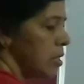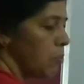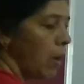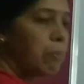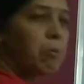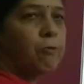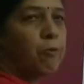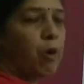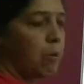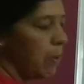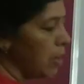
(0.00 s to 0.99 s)
this is one more
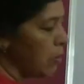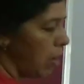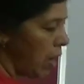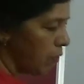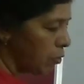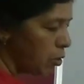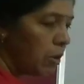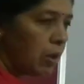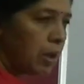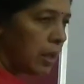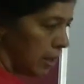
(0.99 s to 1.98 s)
formula you have
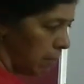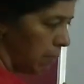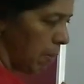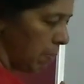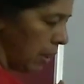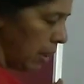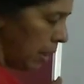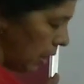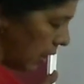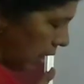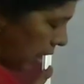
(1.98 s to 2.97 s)
to remember.
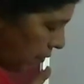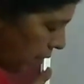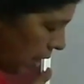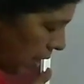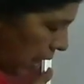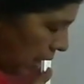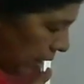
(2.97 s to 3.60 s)
Here we are